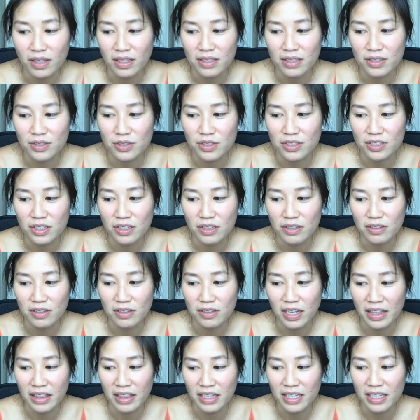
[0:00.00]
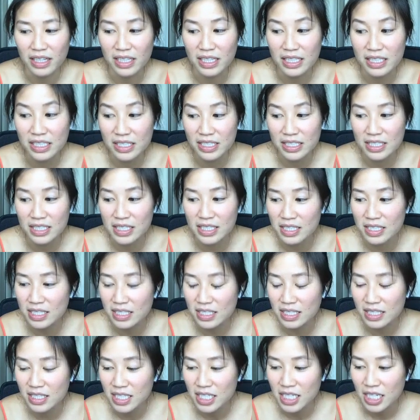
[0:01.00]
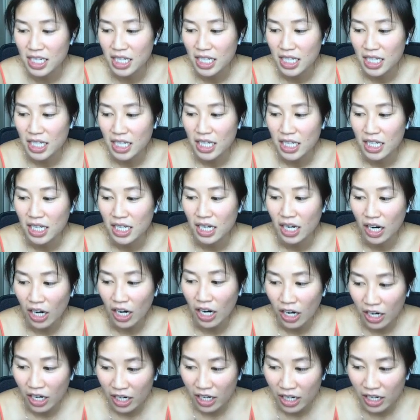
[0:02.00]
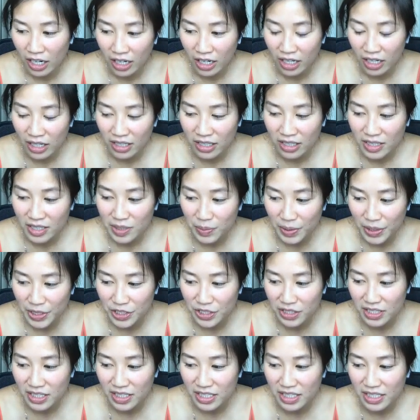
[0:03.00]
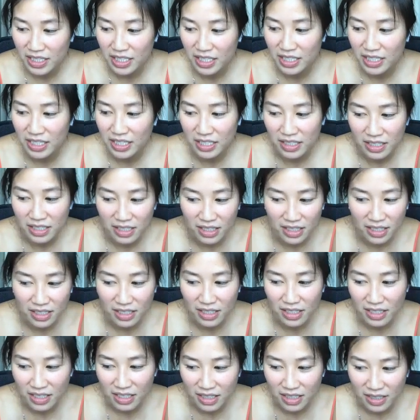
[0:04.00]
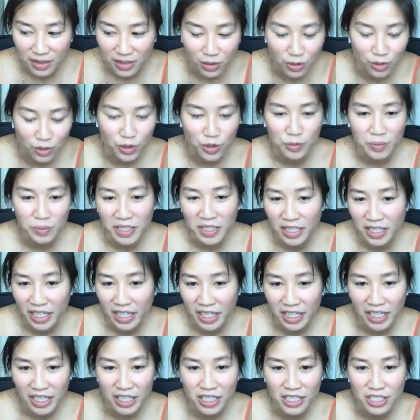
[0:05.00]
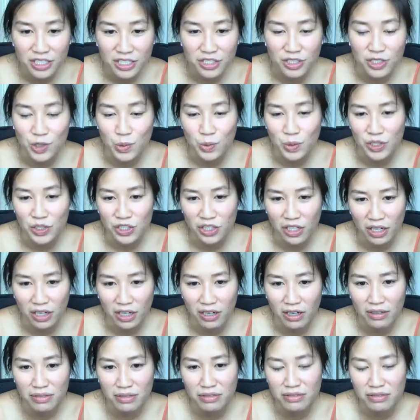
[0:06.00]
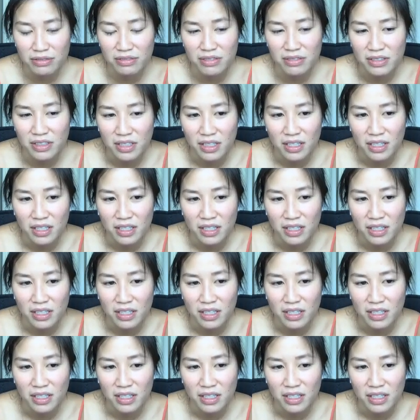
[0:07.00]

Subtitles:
So I think it is hard, especially in the social media age, to switch off.